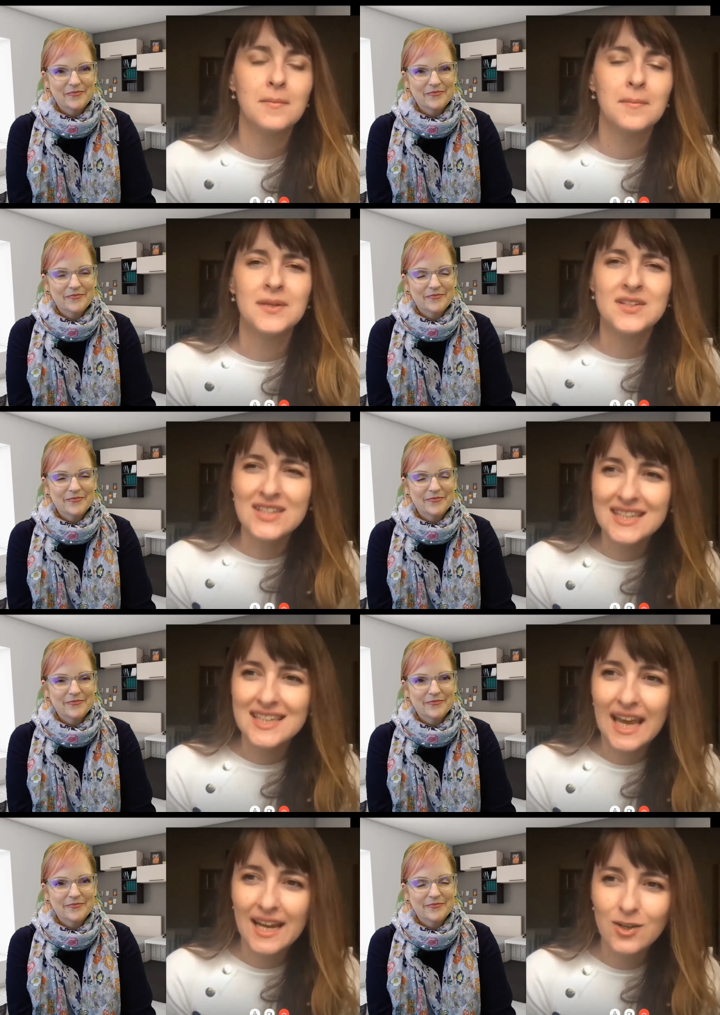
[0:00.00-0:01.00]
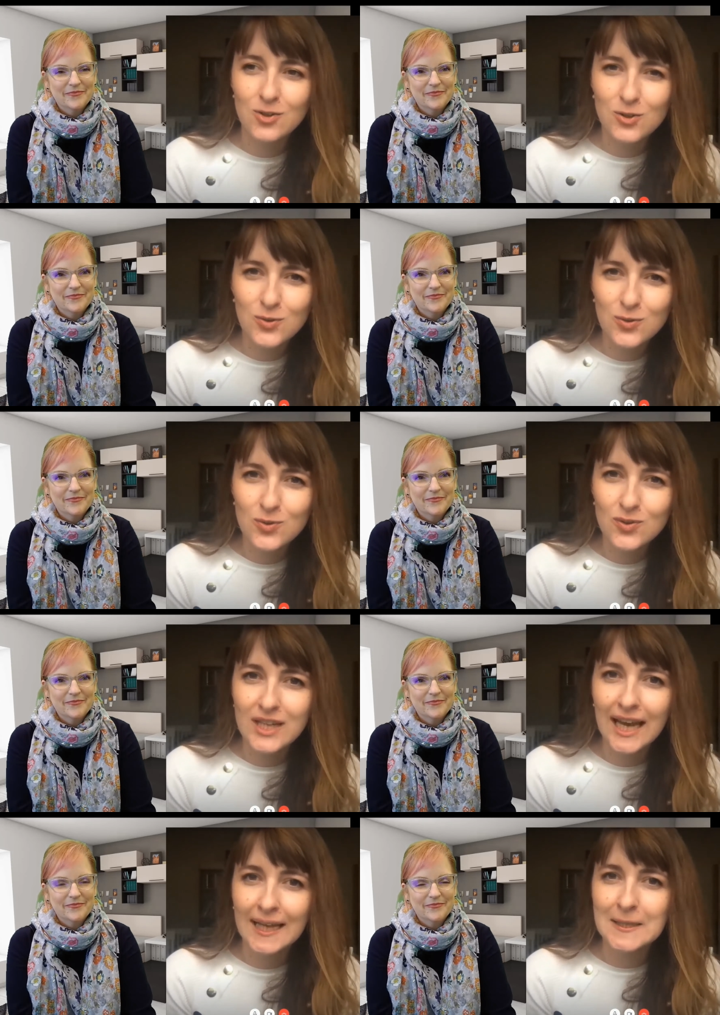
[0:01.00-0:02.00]
Speaker 1: but can I do
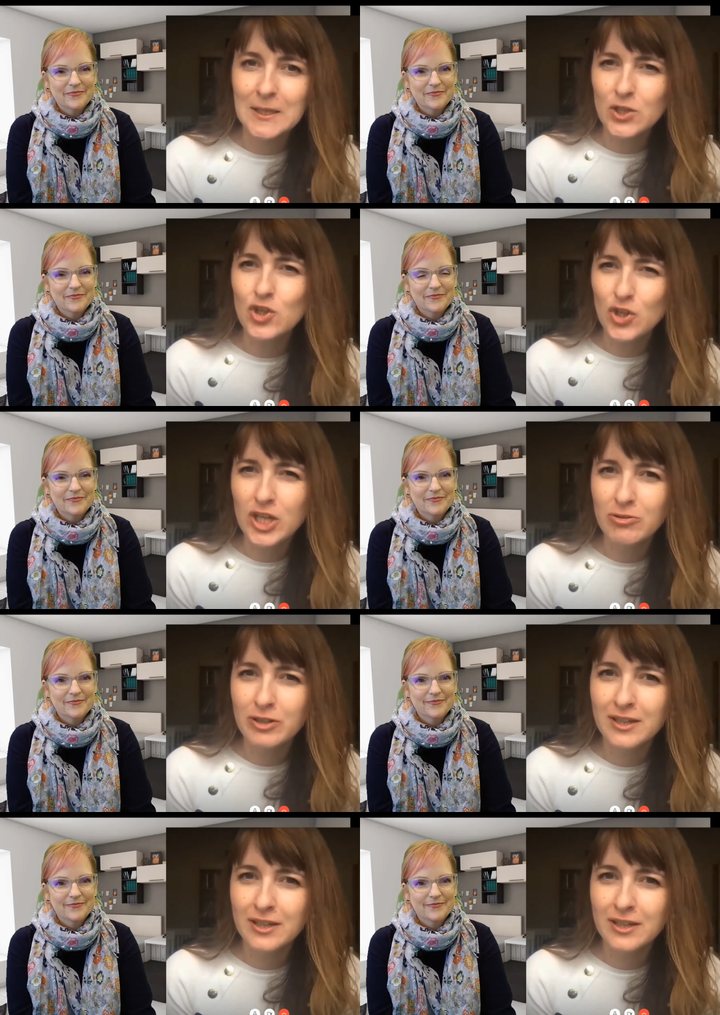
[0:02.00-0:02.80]
um, engineering?